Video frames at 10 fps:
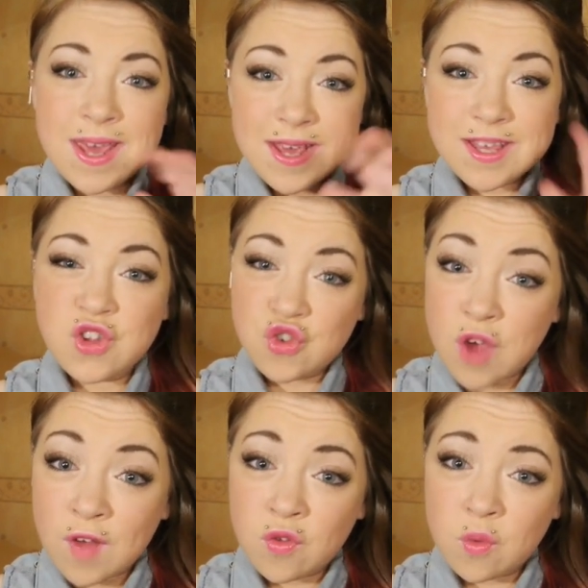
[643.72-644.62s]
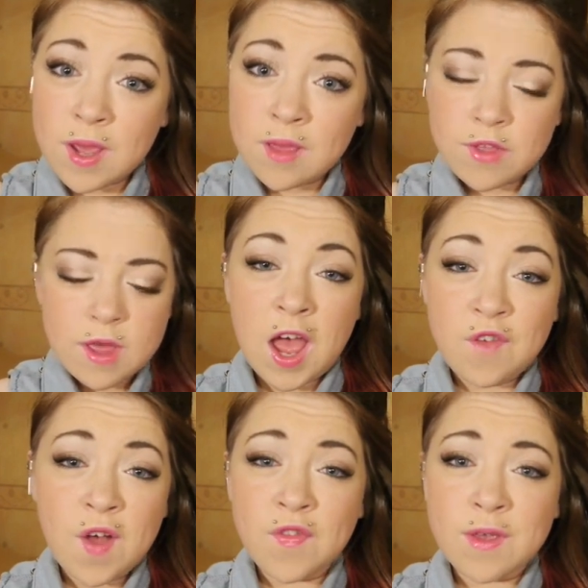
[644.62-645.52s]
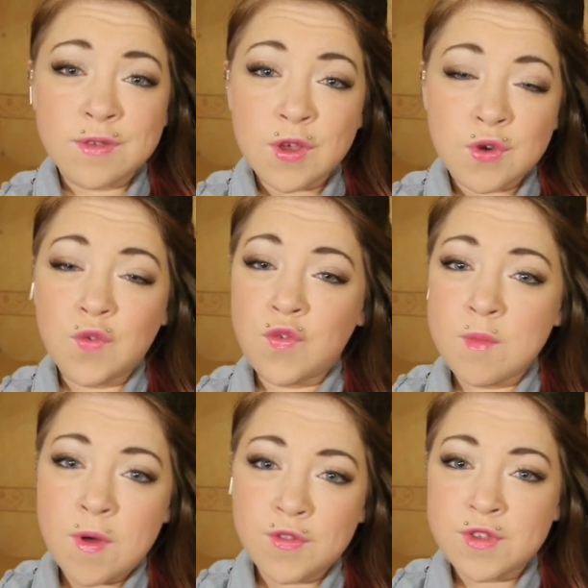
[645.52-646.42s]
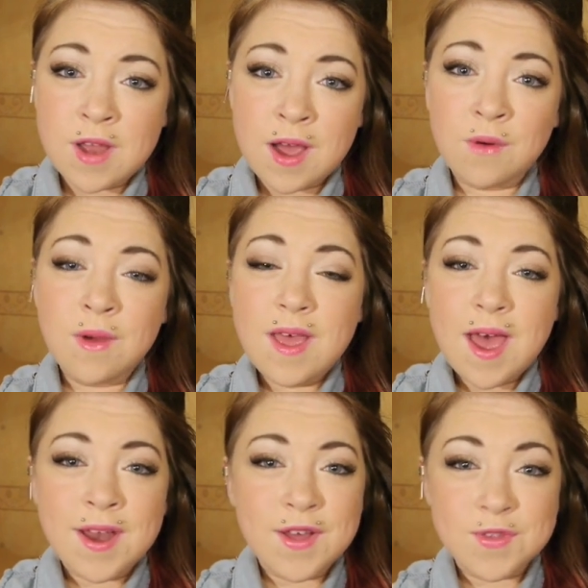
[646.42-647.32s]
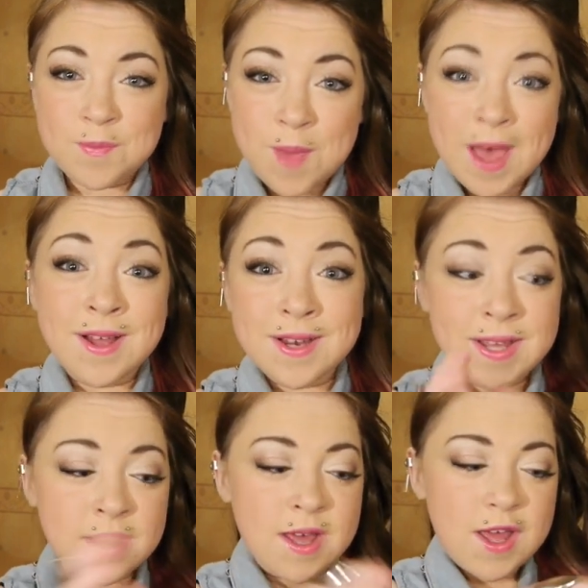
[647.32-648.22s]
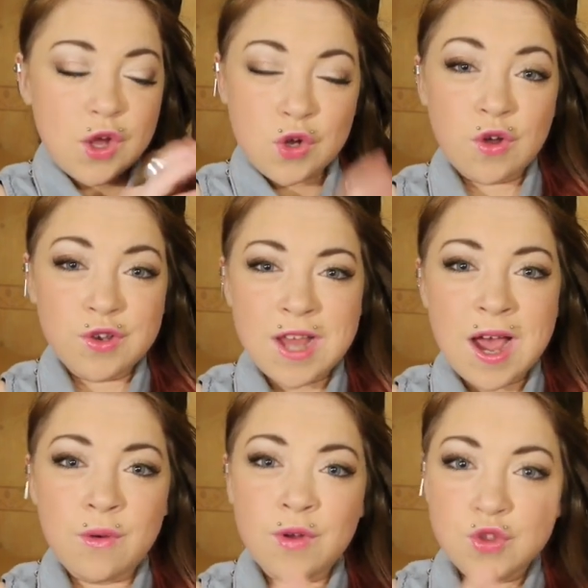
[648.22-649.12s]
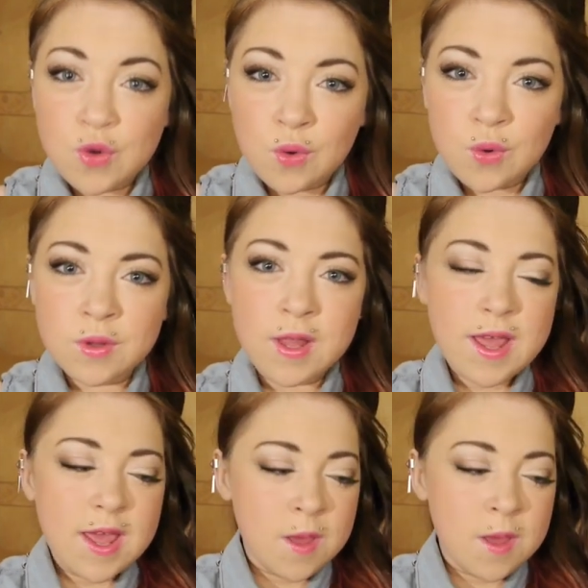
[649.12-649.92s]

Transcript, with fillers: easy to travel with. I've had this a good few months now and it has barely gone down at all.